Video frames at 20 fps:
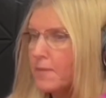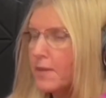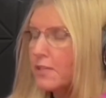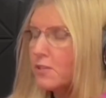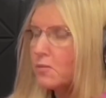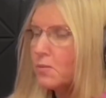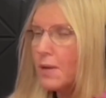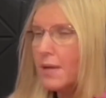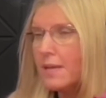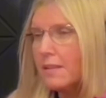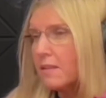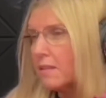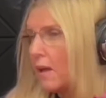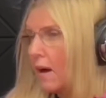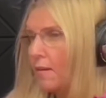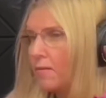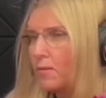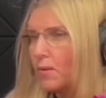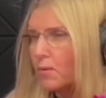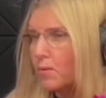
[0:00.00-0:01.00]
why I
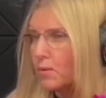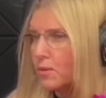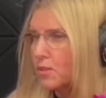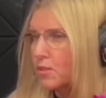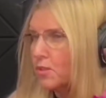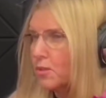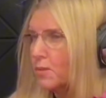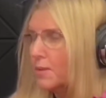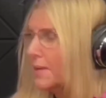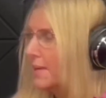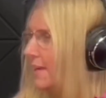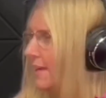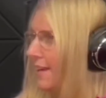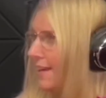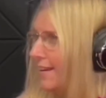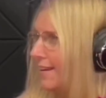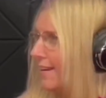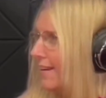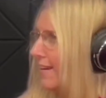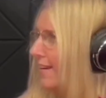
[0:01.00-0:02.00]
love what we're doing
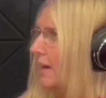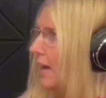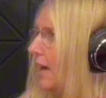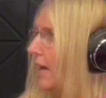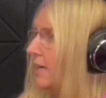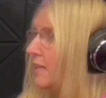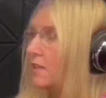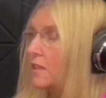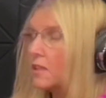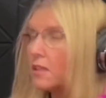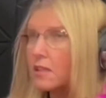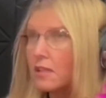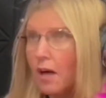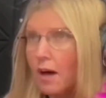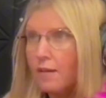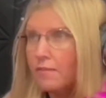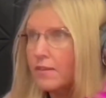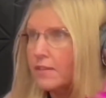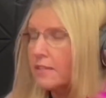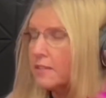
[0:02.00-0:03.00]
here. I
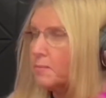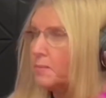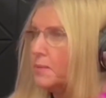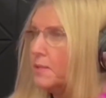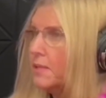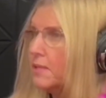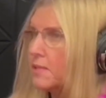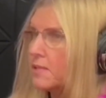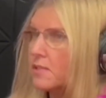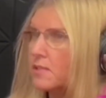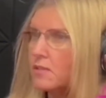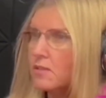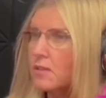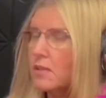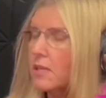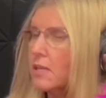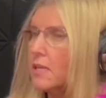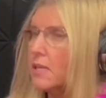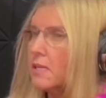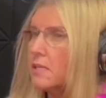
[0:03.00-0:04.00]
love it because
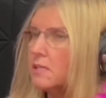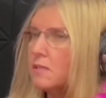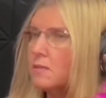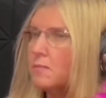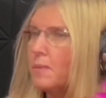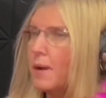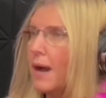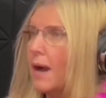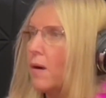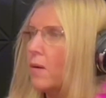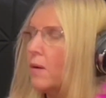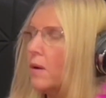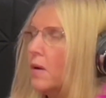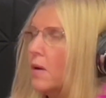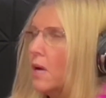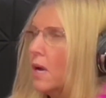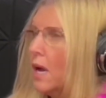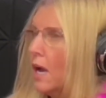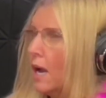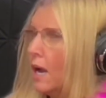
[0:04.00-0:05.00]
it is about
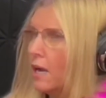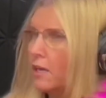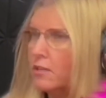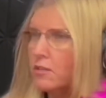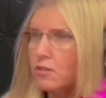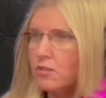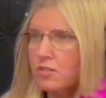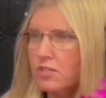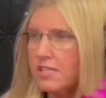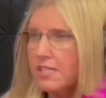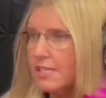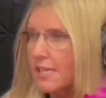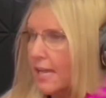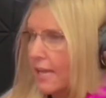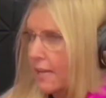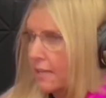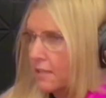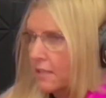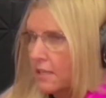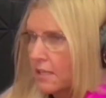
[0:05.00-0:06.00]

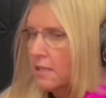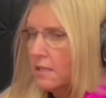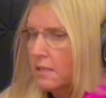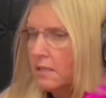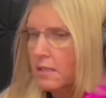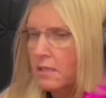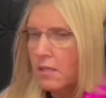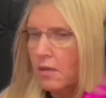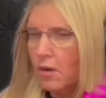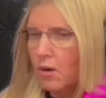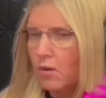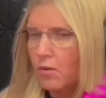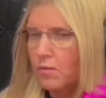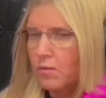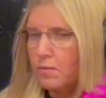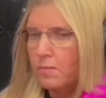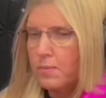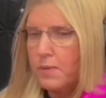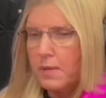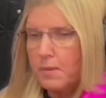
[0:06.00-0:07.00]
understanding,
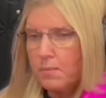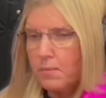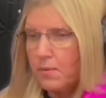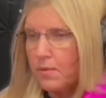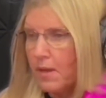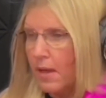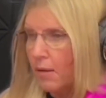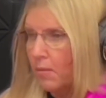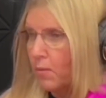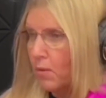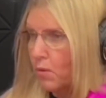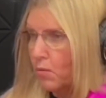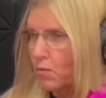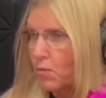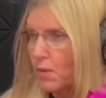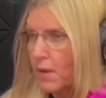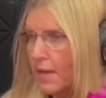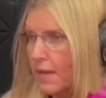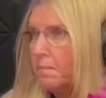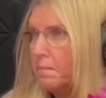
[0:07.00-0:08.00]
the people that we're
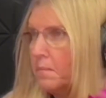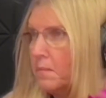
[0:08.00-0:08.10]
with.